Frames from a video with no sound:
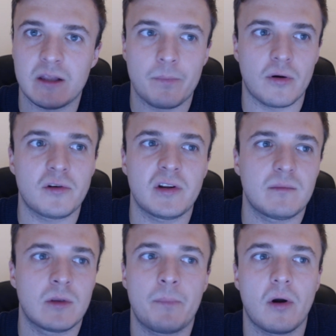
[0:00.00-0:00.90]

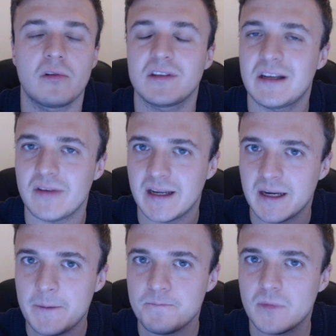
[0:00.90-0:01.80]
The
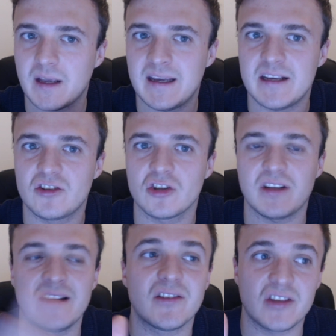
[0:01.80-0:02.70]
productivity is
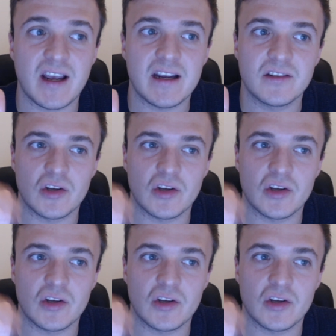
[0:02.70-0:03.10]
just insane.